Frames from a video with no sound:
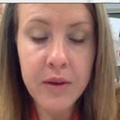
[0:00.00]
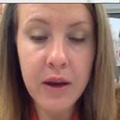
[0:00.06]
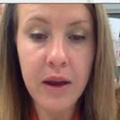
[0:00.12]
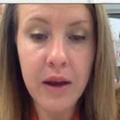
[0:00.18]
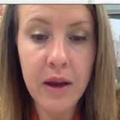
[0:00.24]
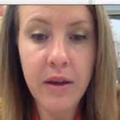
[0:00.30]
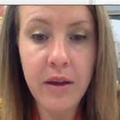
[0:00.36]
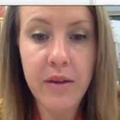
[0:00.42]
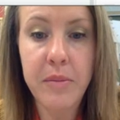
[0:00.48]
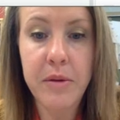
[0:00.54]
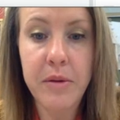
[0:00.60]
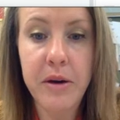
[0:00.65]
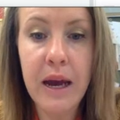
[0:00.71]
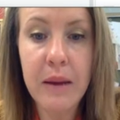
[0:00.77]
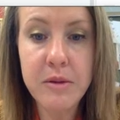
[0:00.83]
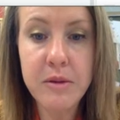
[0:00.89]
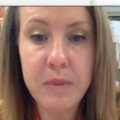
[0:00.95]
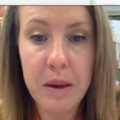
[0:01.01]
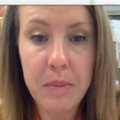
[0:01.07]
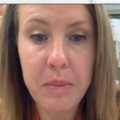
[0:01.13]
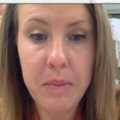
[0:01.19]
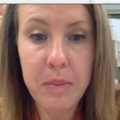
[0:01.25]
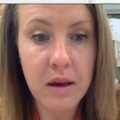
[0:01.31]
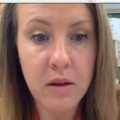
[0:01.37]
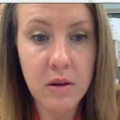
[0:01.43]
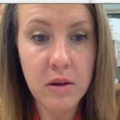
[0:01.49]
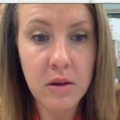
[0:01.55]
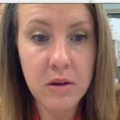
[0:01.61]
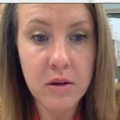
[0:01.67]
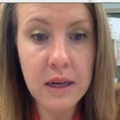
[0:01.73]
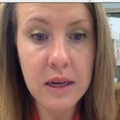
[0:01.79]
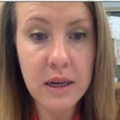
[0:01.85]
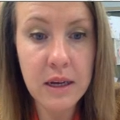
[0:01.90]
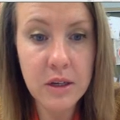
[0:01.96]
I thought that perhaps by paying close
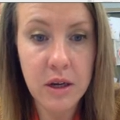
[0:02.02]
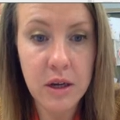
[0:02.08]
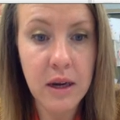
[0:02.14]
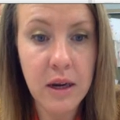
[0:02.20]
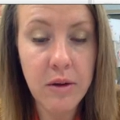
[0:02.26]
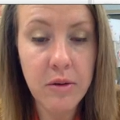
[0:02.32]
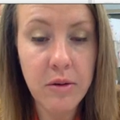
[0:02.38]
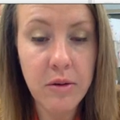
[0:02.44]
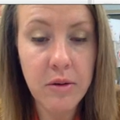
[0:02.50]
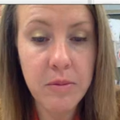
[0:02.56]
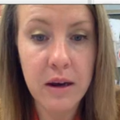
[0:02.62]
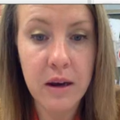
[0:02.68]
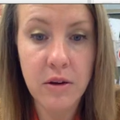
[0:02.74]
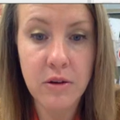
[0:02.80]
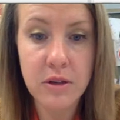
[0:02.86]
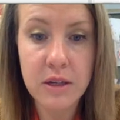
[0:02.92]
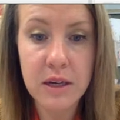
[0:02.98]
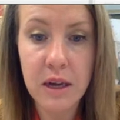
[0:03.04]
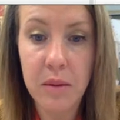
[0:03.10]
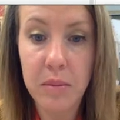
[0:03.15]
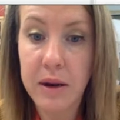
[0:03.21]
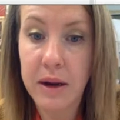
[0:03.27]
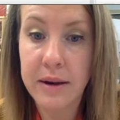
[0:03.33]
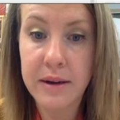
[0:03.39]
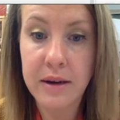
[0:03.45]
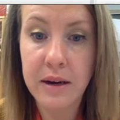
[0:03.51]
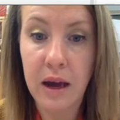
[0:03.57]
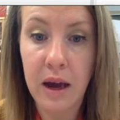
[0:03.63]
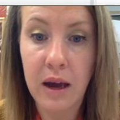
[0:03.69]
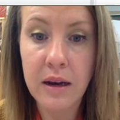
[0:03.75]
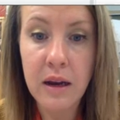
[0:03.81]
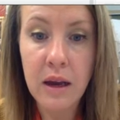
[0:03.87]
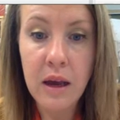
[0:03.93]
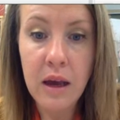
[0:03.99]
attention, I would begin to understand, but I did not.